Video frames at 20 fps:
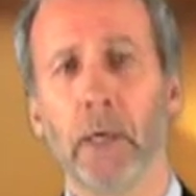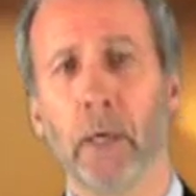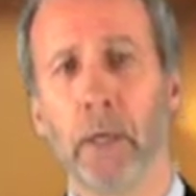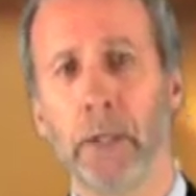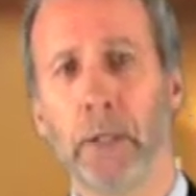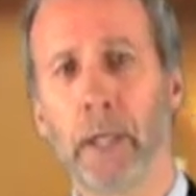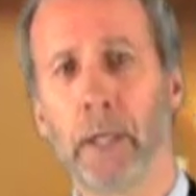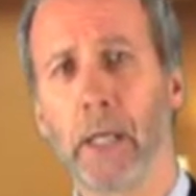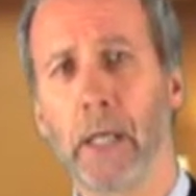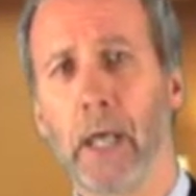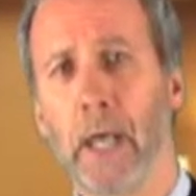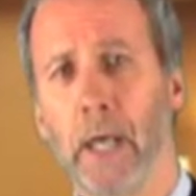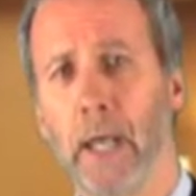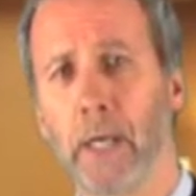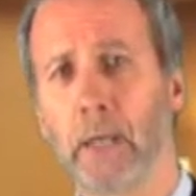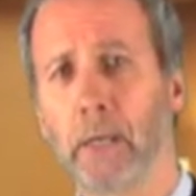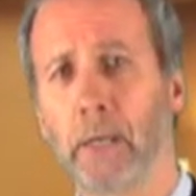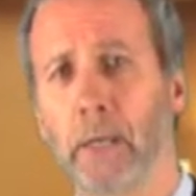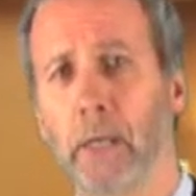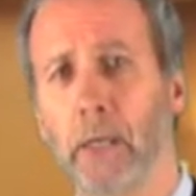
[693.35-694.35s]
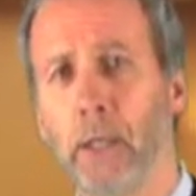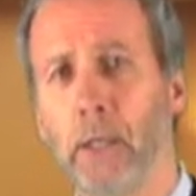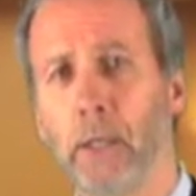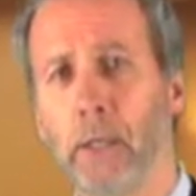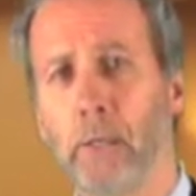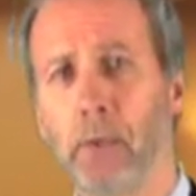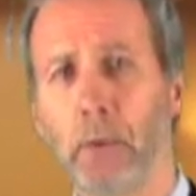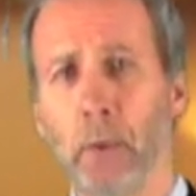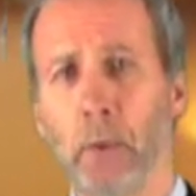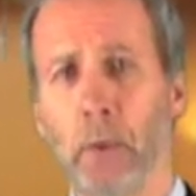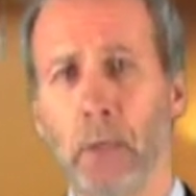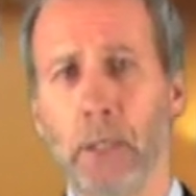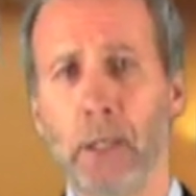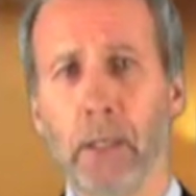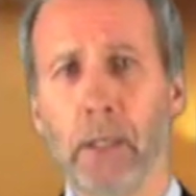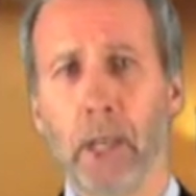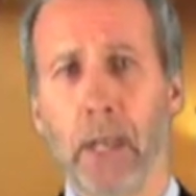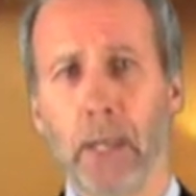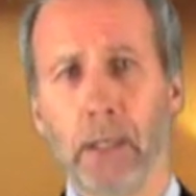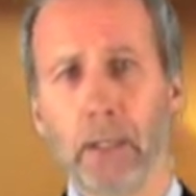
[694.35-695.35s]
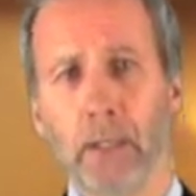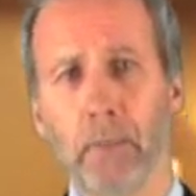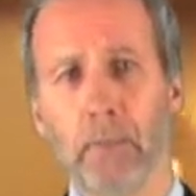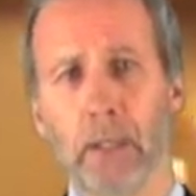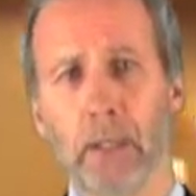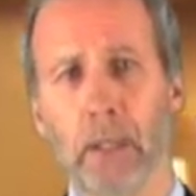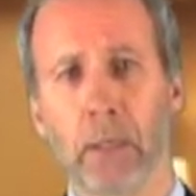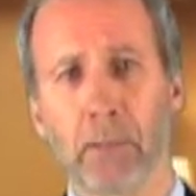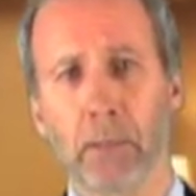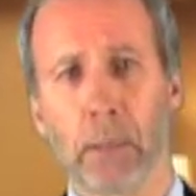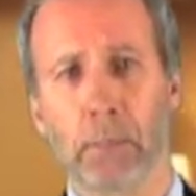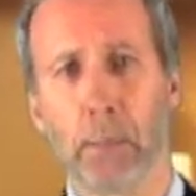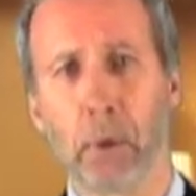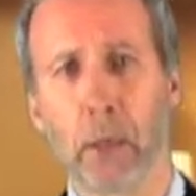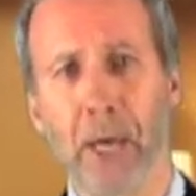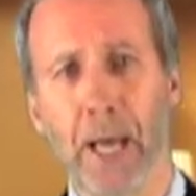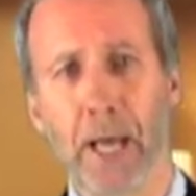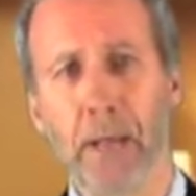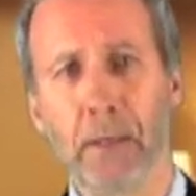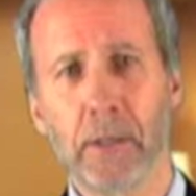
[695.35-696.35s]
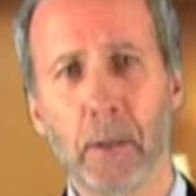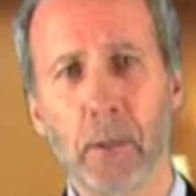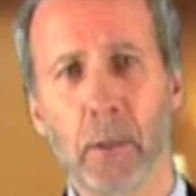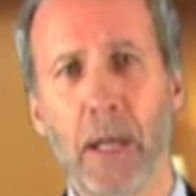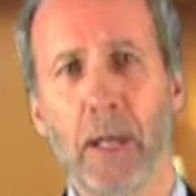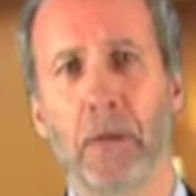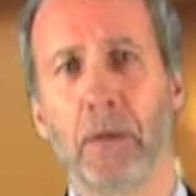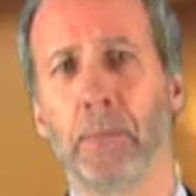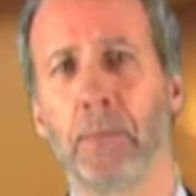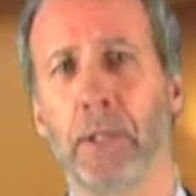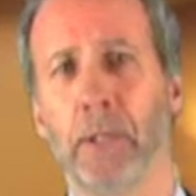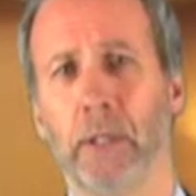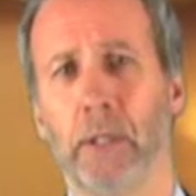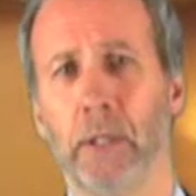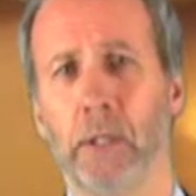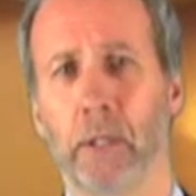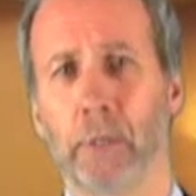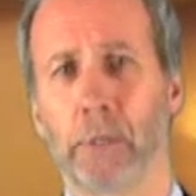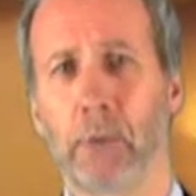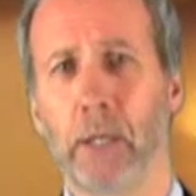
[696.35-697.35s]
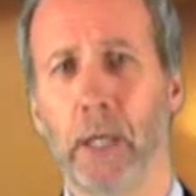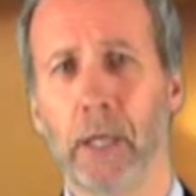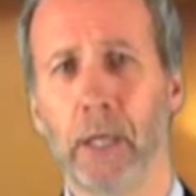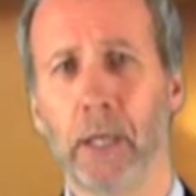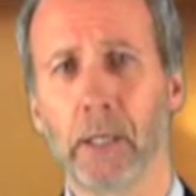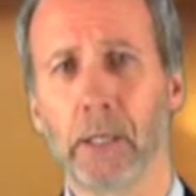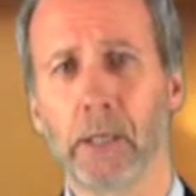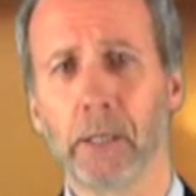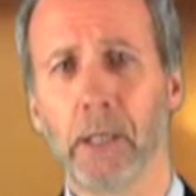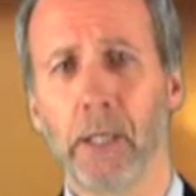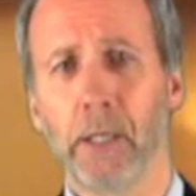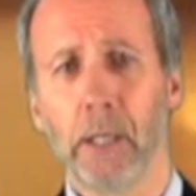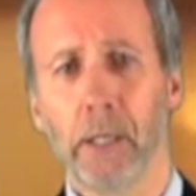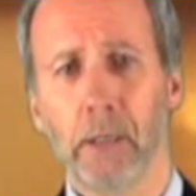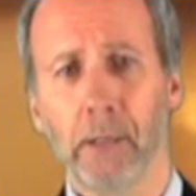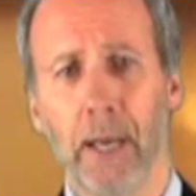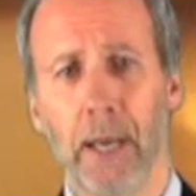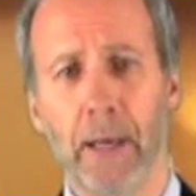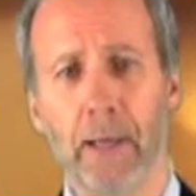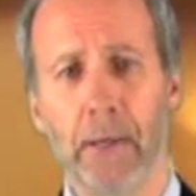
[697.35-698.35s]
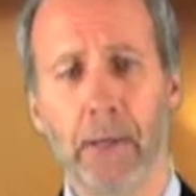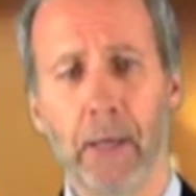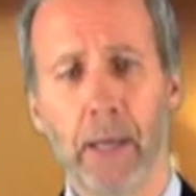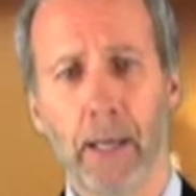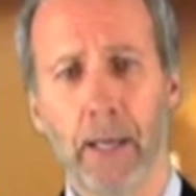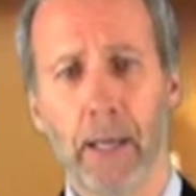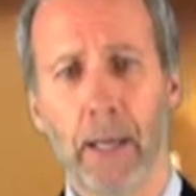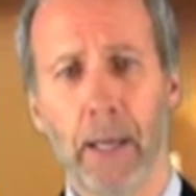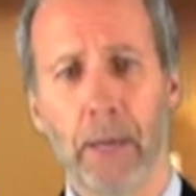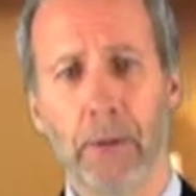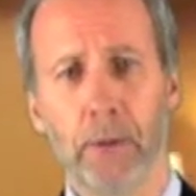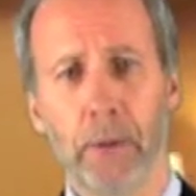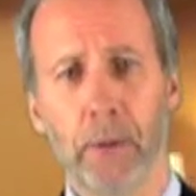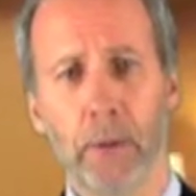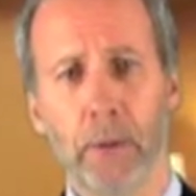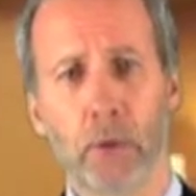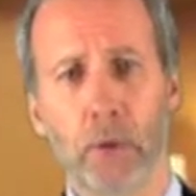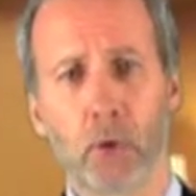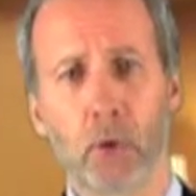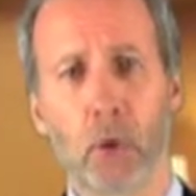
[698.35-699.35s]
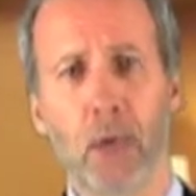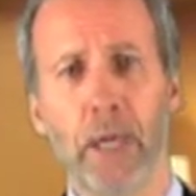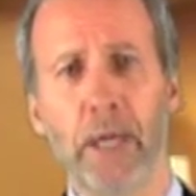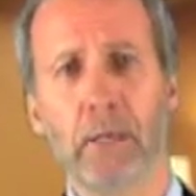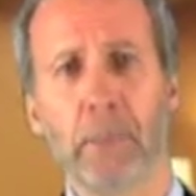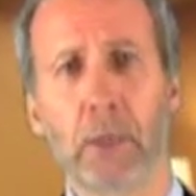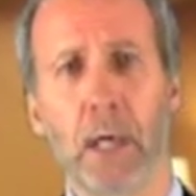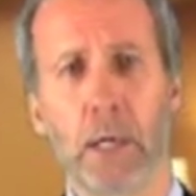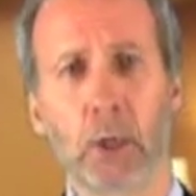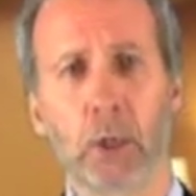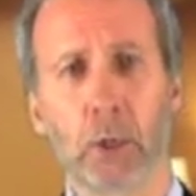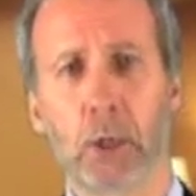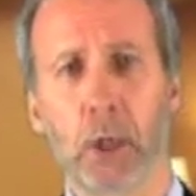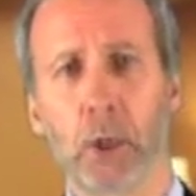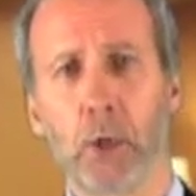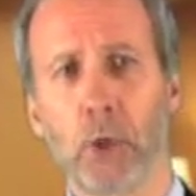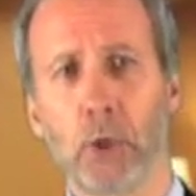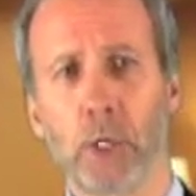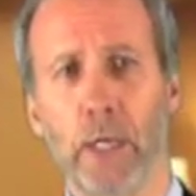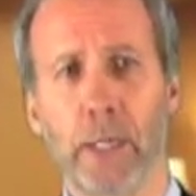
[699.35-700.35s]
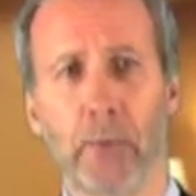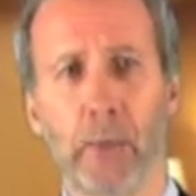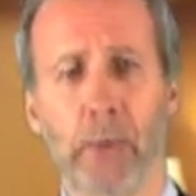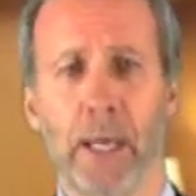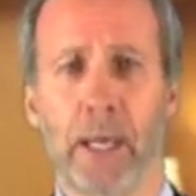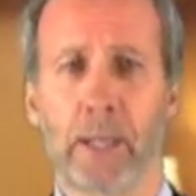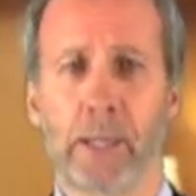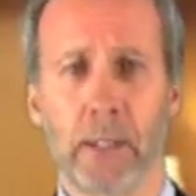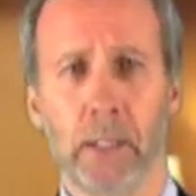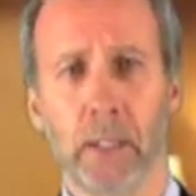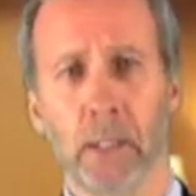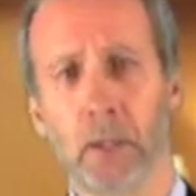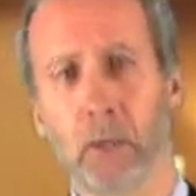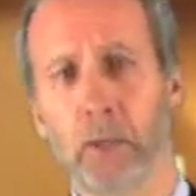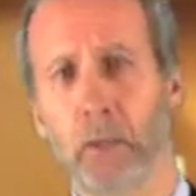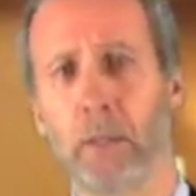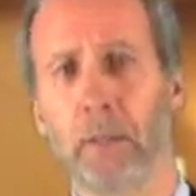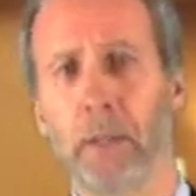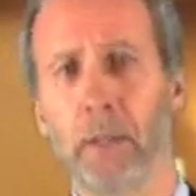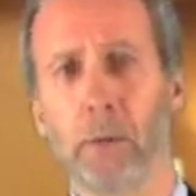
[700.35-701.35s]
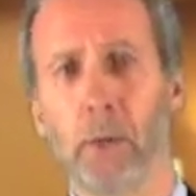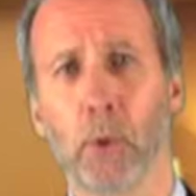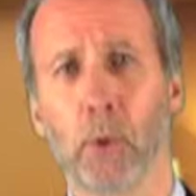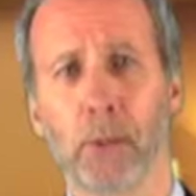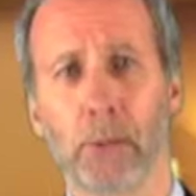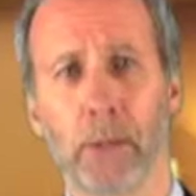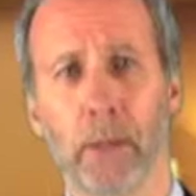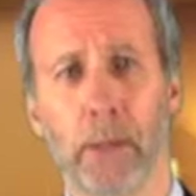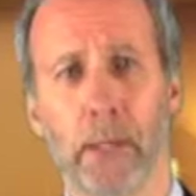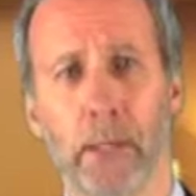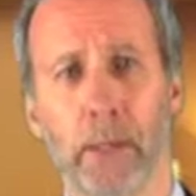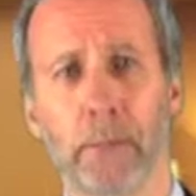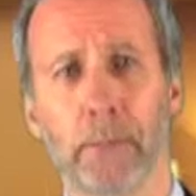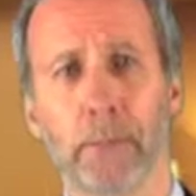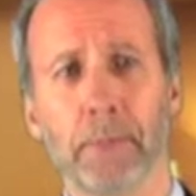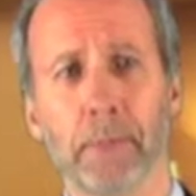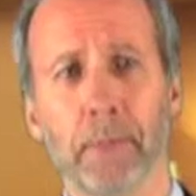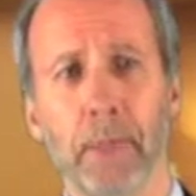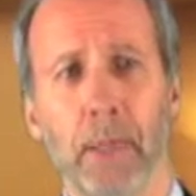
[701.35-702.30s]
On the other hand, if someone has developed a brand around a particular product and the trademark associated with that is extremely important to them,